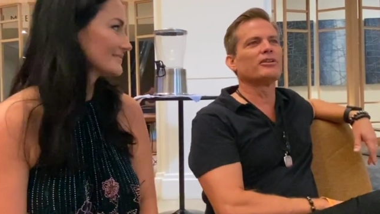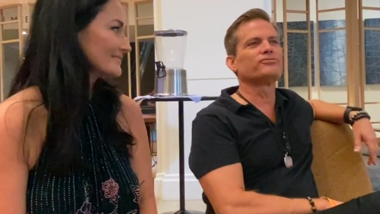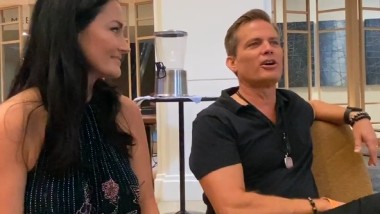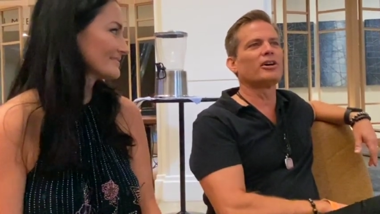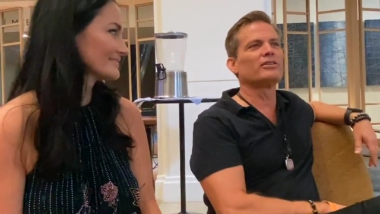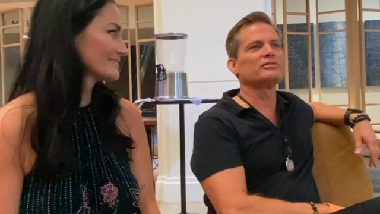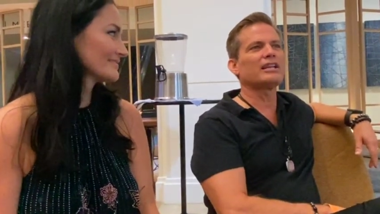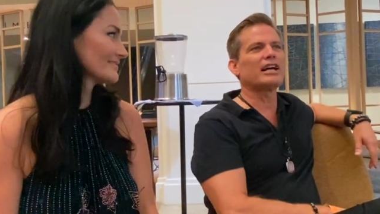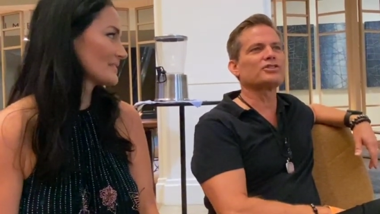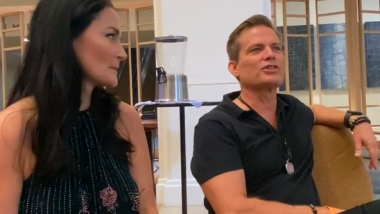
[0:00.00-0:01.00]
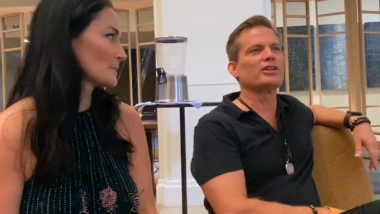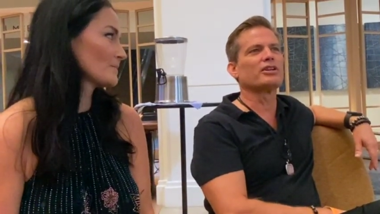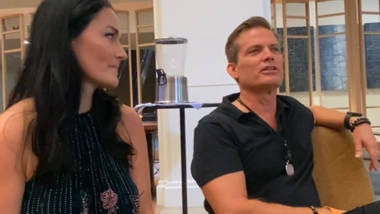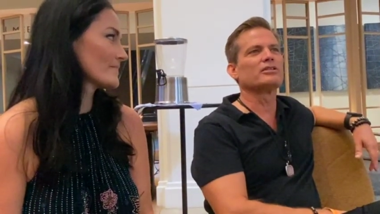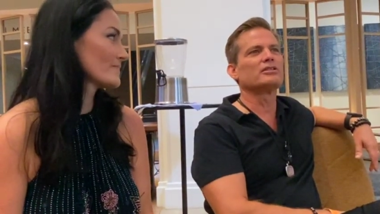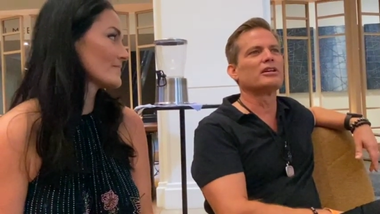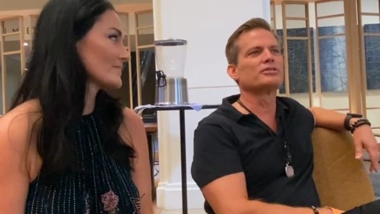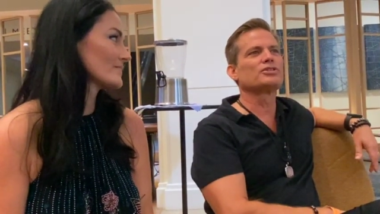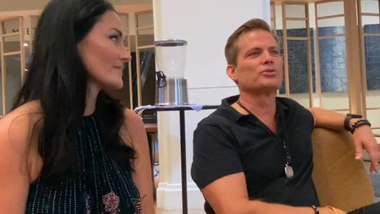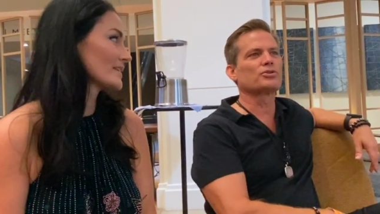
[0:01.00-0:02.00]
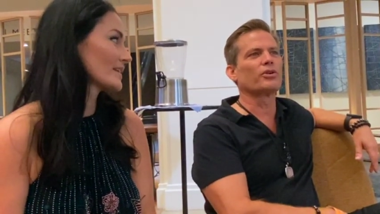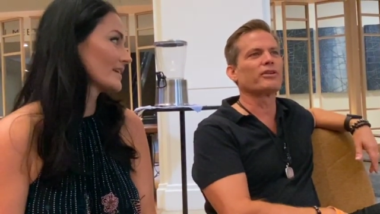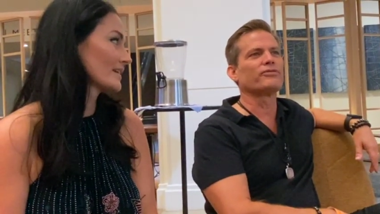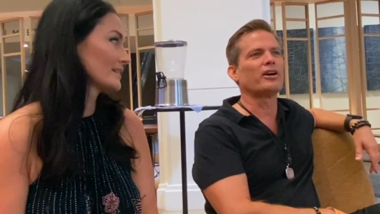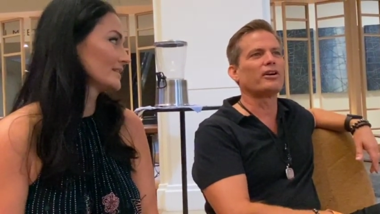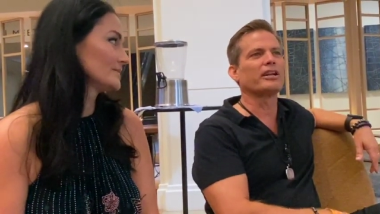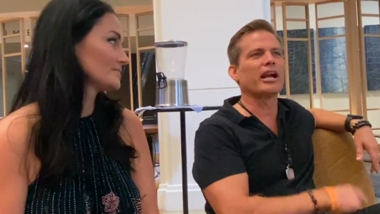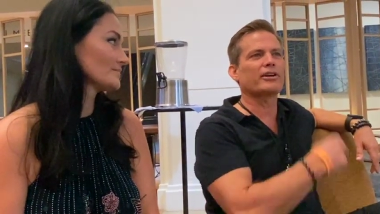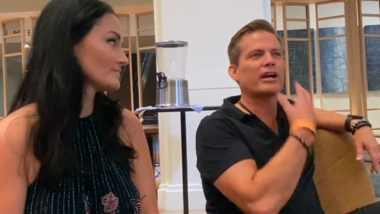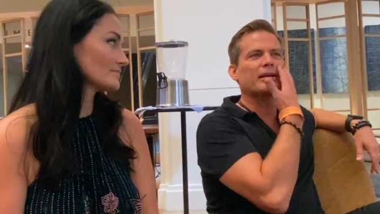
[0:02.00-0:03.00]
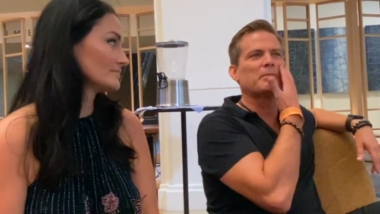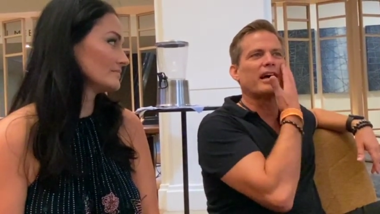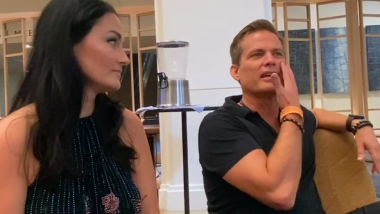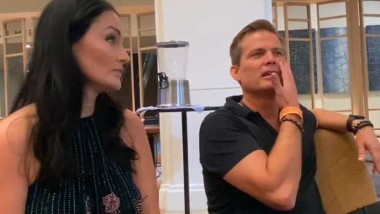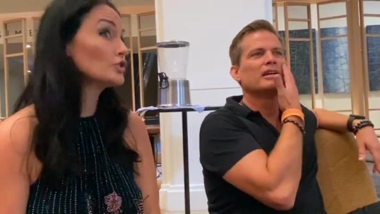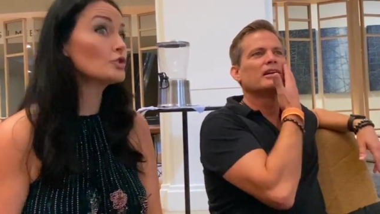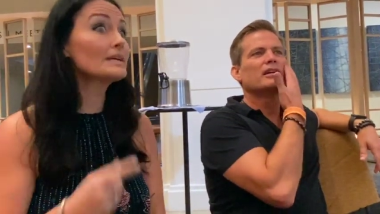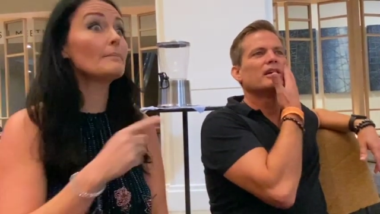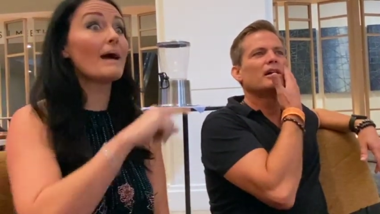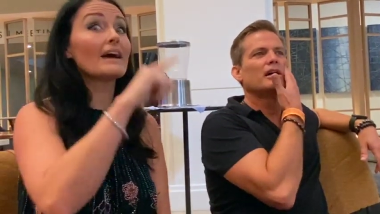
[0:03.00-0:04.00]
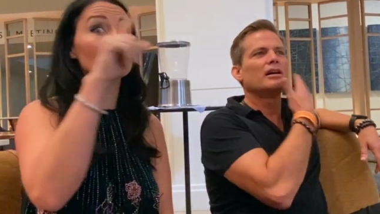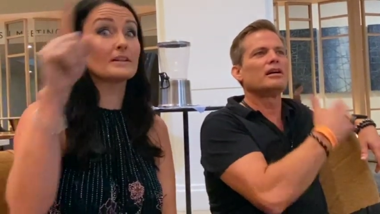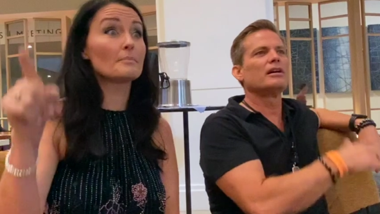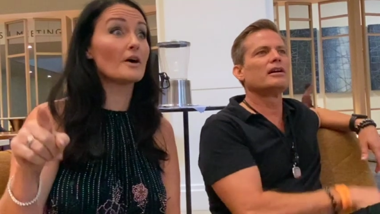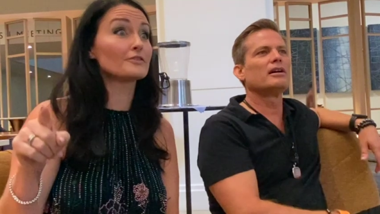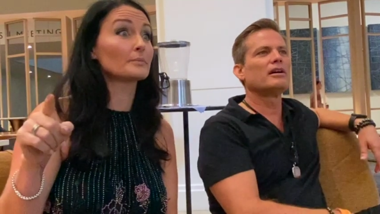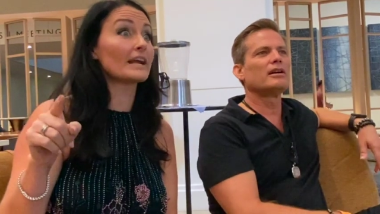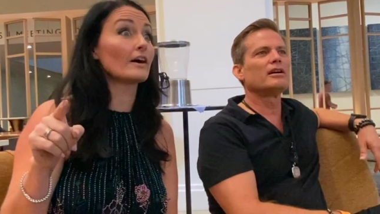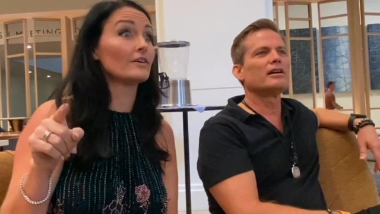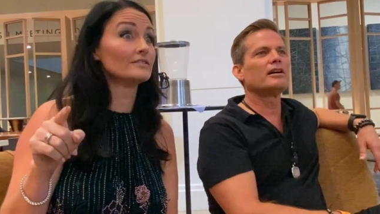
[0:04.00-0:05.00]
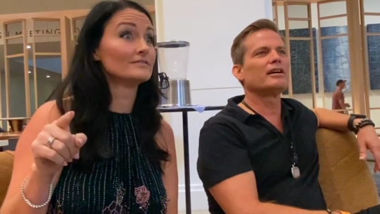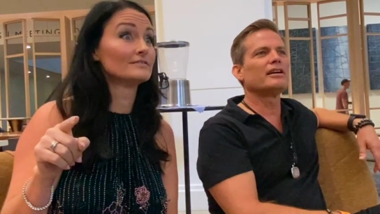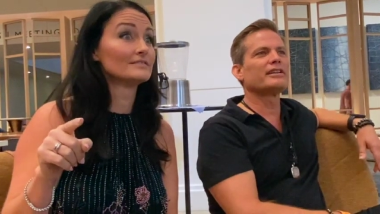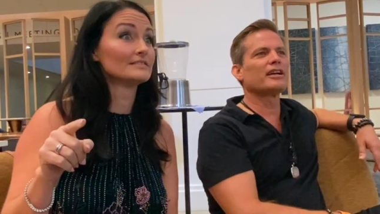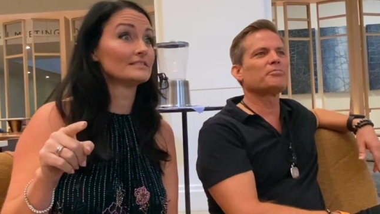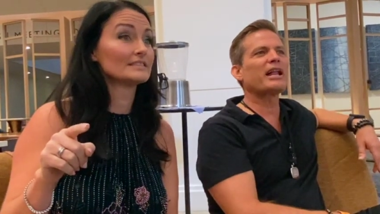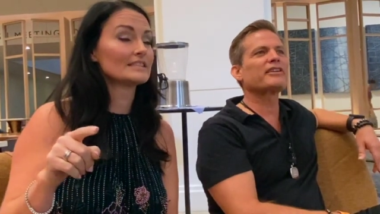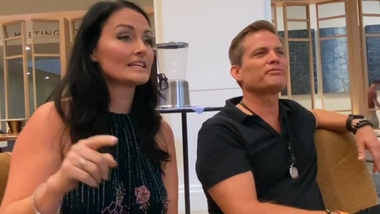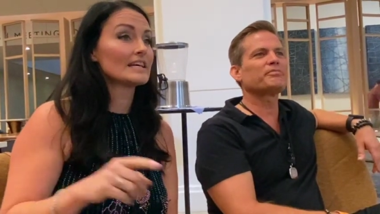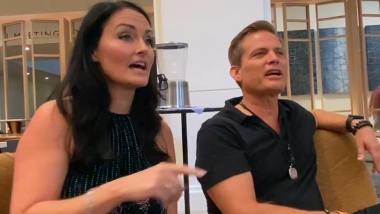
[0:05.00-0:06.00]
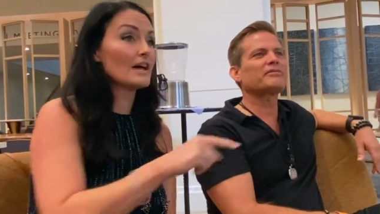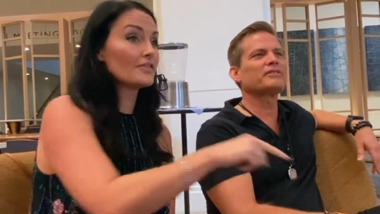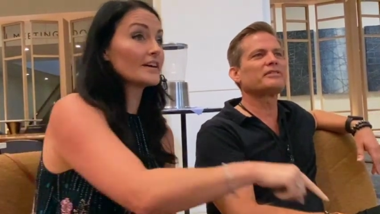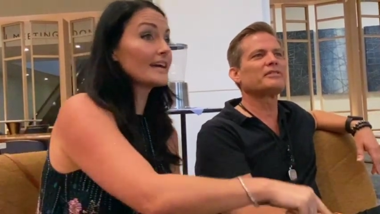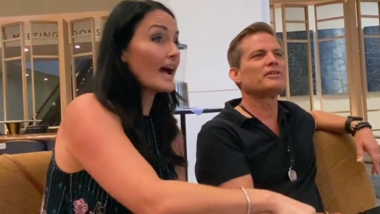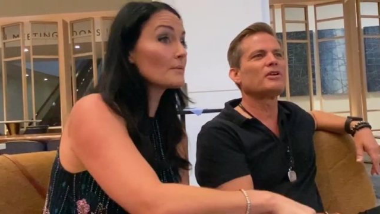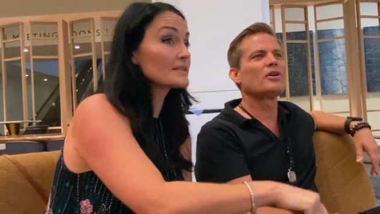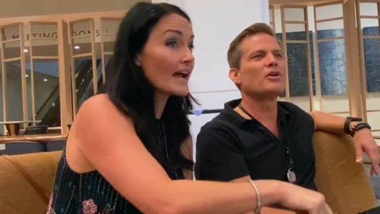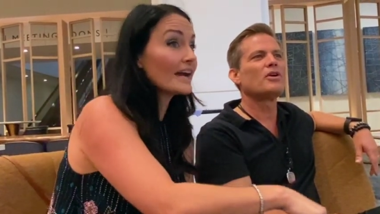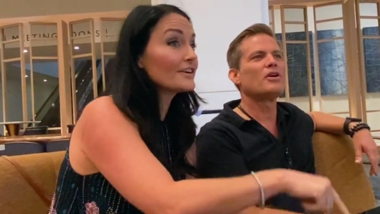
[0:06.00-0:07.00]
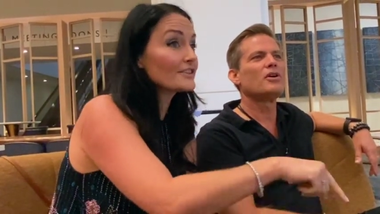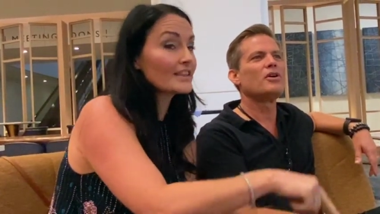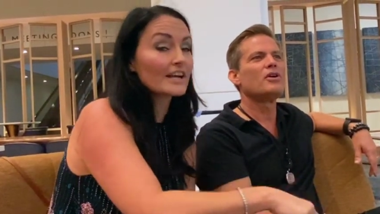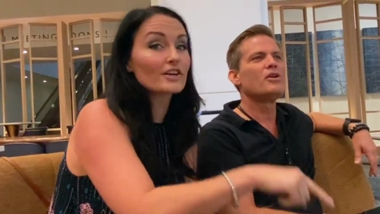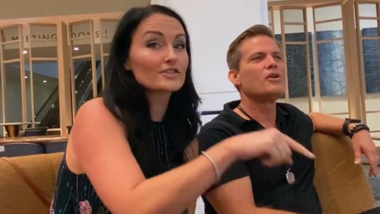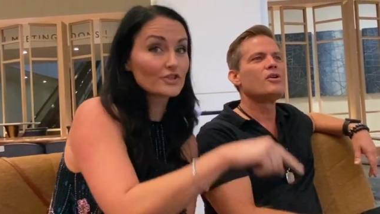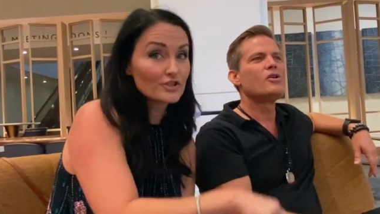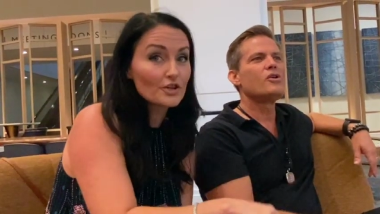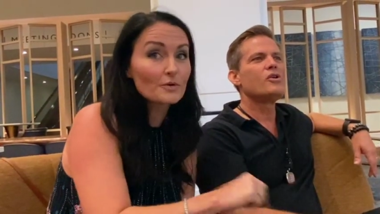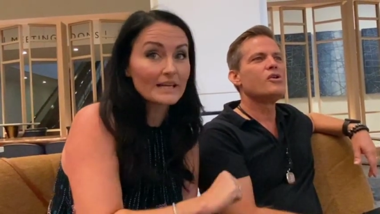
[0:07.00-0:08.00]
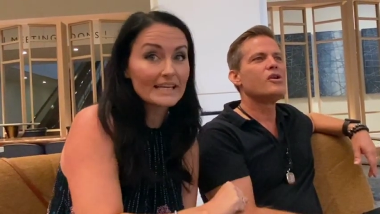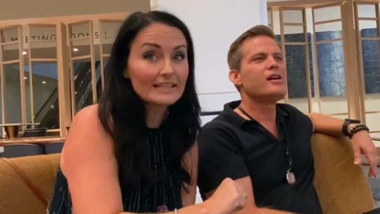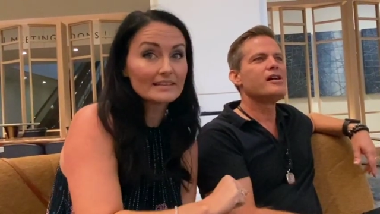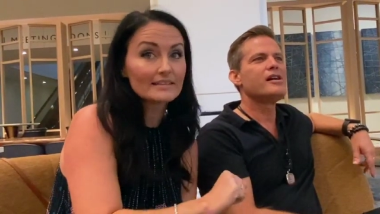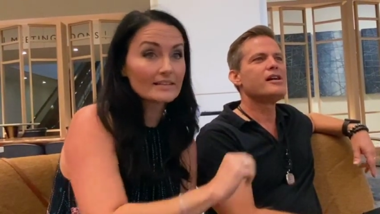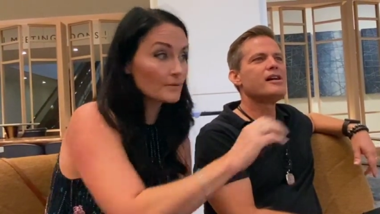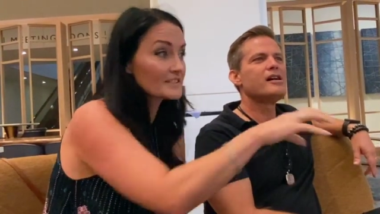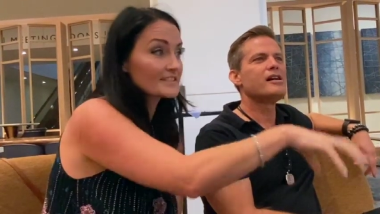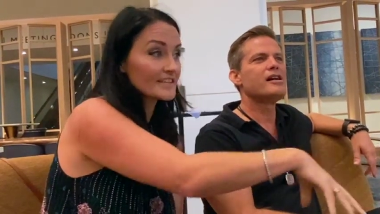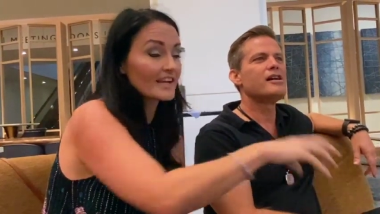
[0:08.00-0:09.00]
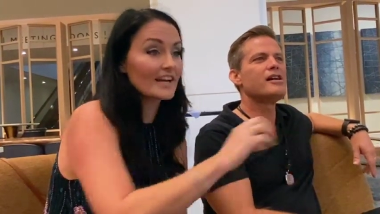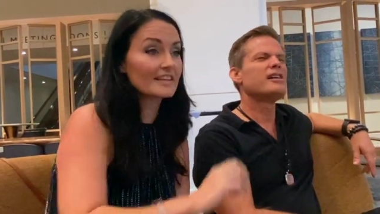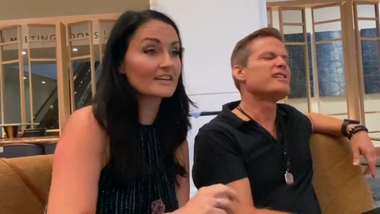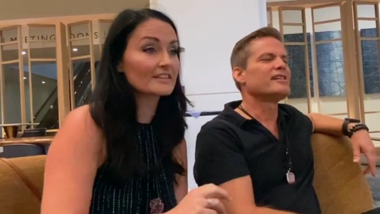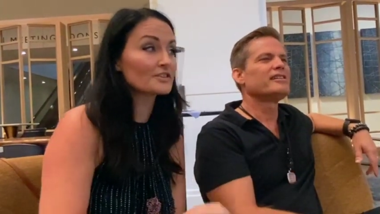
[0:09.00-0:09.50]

Speaker 1: a fall last year, a two-story fall, and I cracked my. Doing
Speaker 2: a backflip off a rail.
Speaker 1: I did a black uh,
Speaker 2: The guy was hired there to do it, there was a stunt guy there to